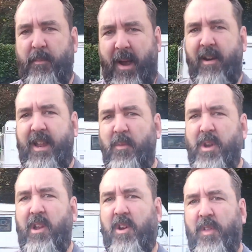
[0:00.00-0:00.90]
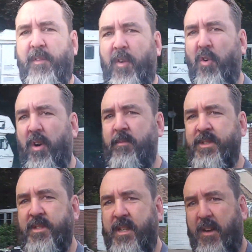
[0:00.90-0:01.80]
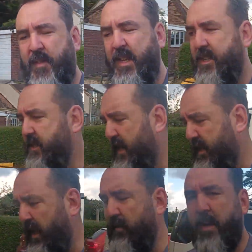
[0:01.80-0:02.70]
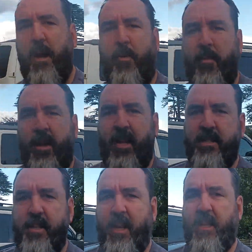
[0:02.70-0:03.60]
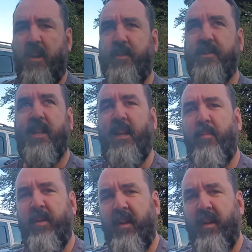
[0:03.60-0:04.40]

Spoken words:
apparently when you look on the forums and stuff, they just said leave it a couple of minutes, let it go to sleep.